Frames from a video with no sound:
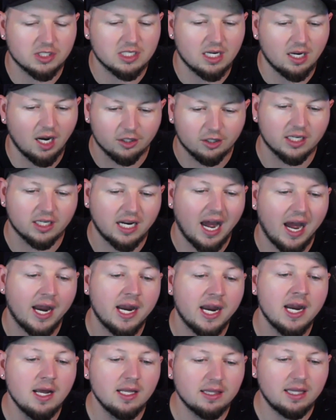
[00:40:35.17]
another
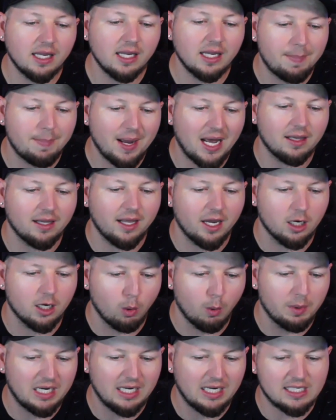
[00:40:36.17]
guy that I bet later
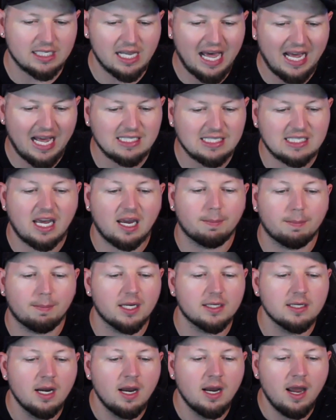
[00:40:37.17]
when we get to that
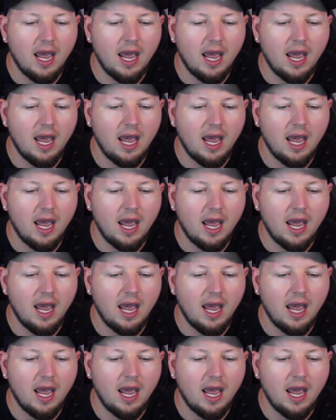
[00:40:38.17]
segment.